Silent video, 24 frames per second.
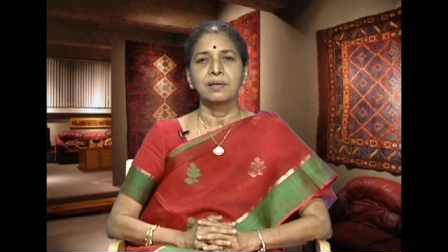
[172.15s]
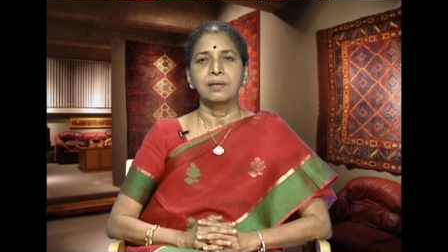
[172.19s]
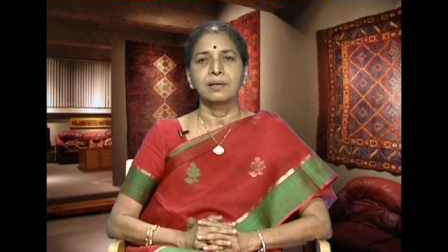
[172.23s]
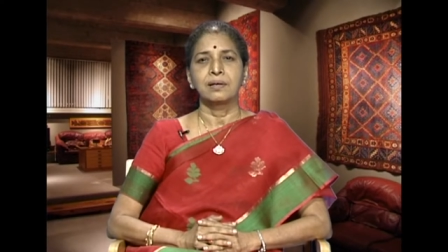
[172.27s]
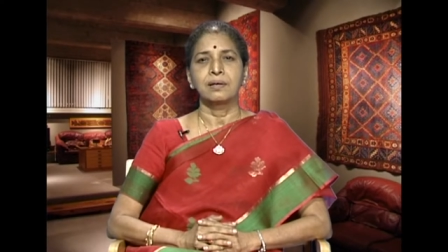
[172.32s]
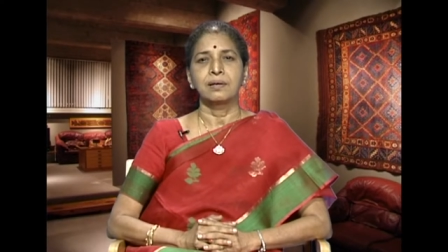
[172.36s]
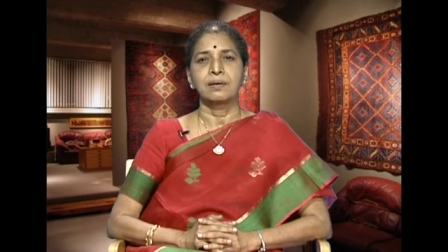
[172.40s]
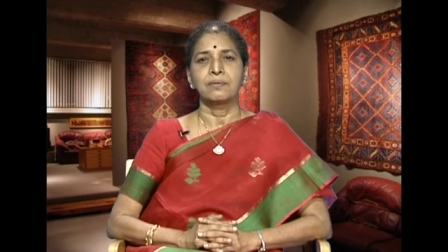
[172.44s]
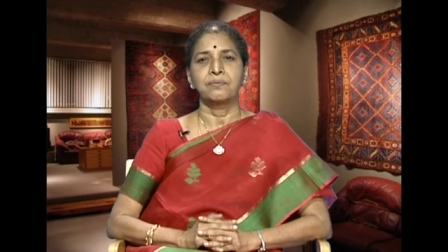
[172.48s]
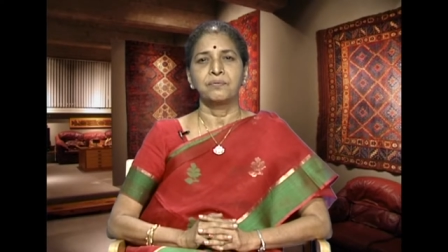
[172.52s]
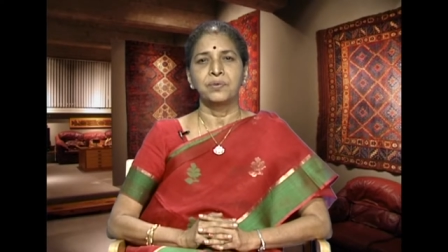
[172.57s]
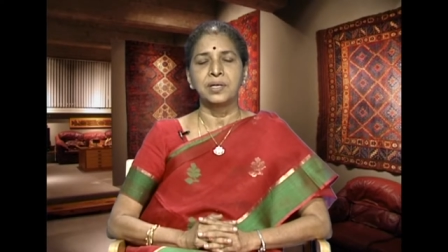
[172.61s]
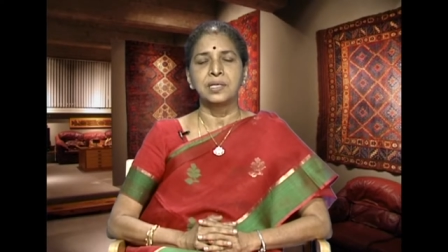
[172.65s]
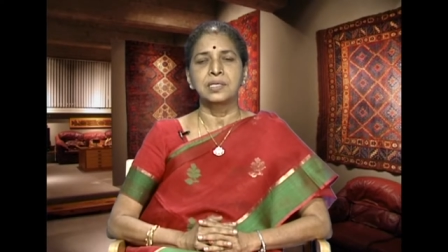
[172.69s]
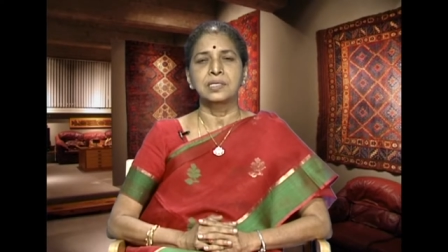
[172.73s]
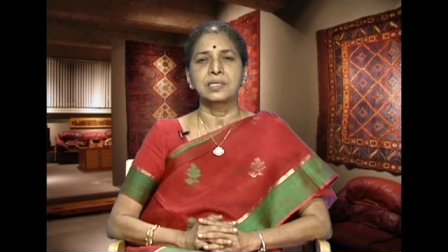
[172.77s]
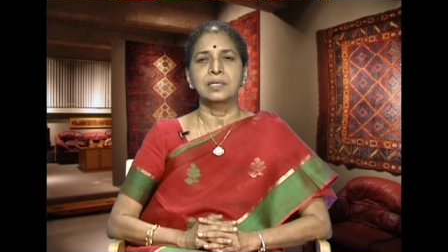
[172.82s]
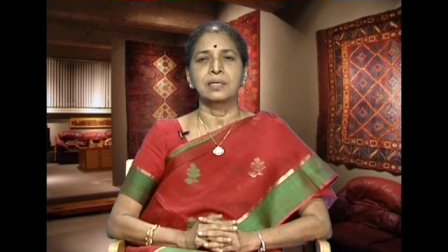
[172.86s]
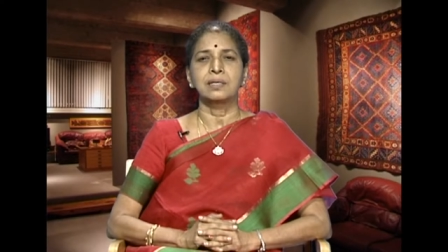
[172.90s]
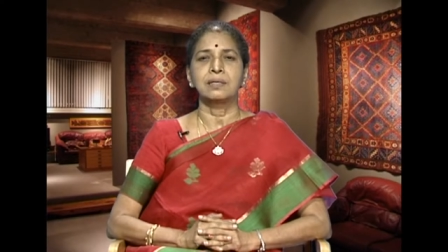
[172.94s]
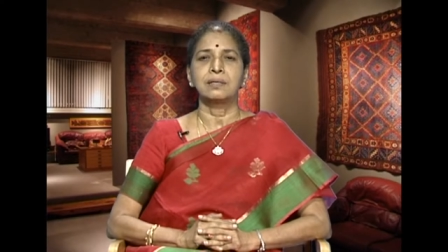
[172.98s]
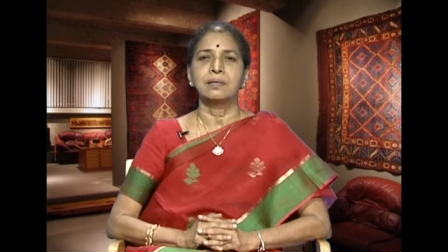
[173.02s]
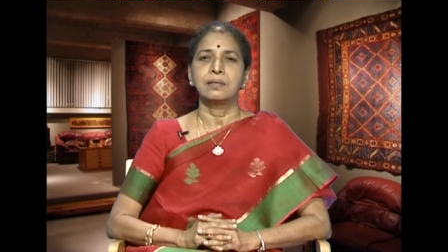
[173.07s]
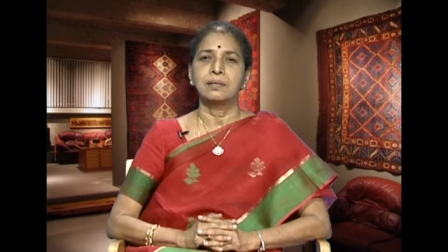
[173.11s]
uh,
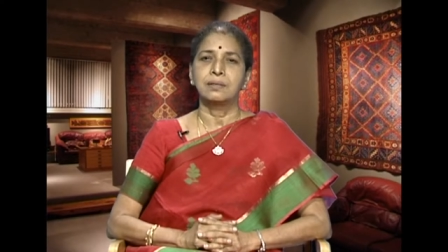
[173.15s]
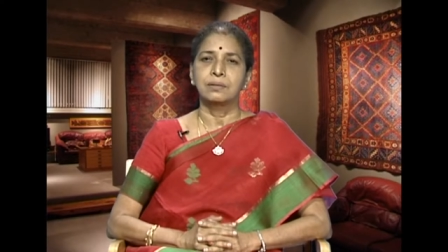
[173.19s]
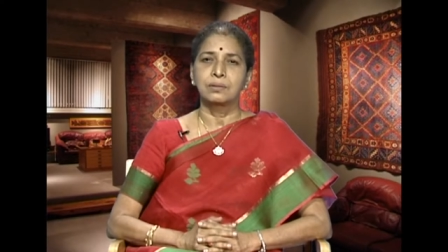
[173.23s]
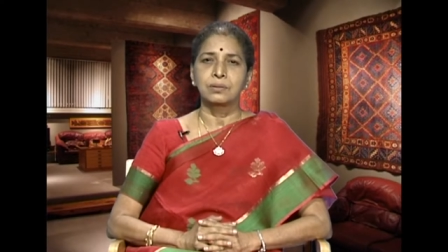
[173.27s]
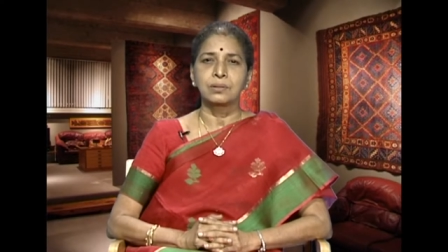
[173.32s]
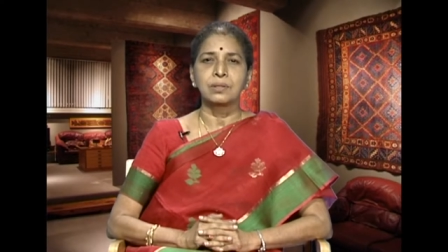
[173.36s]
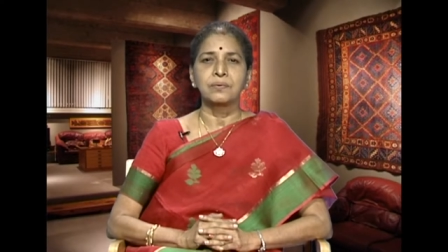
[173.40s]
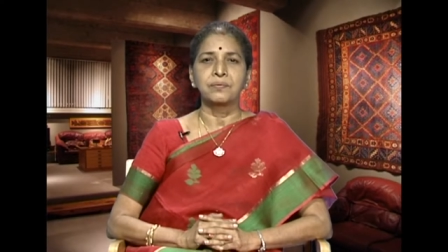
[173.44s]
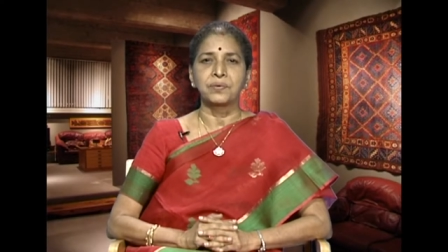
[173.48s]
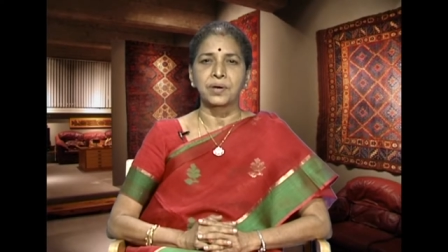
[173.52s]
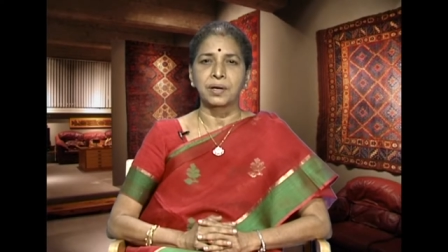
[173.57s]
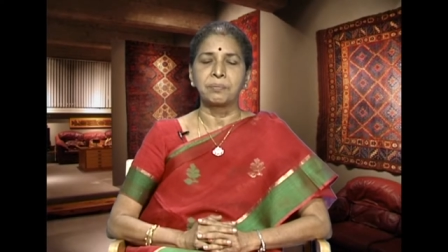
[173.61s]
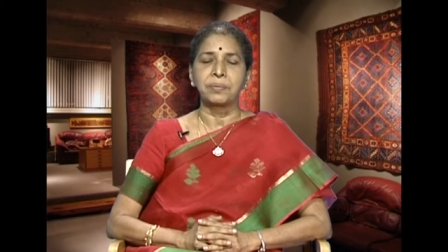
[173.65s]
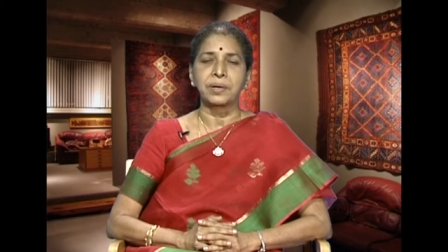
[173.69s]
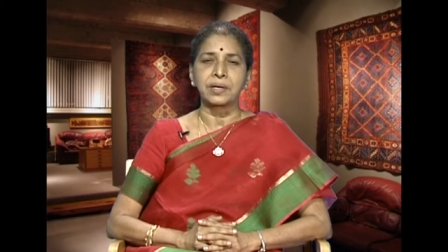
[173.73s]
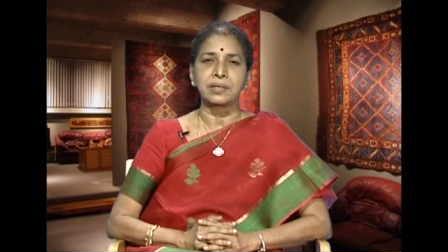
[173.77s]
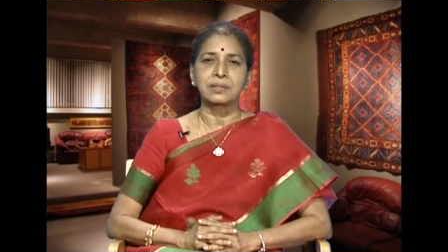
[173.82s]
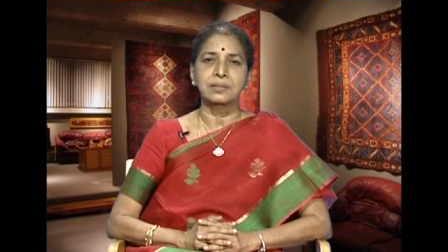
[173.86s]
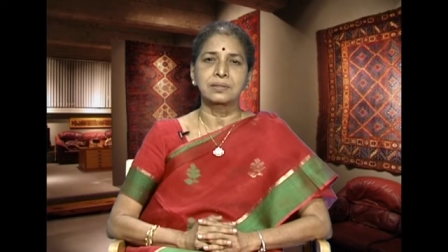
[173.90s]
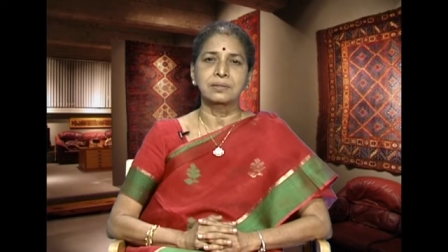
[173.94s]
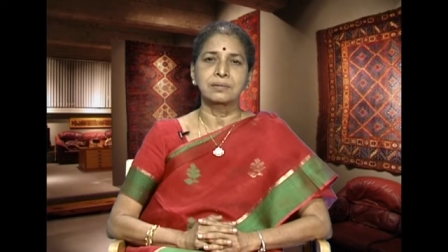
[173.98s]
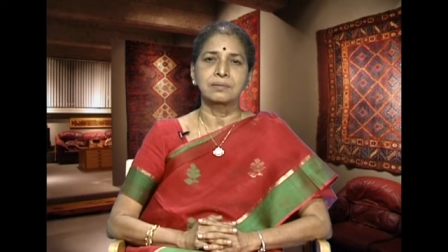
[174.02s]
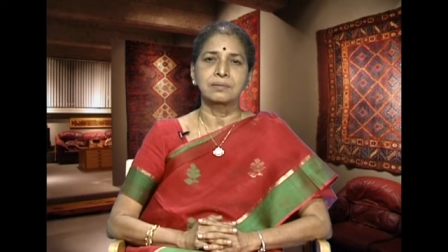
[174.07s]
finishing to the fabrics?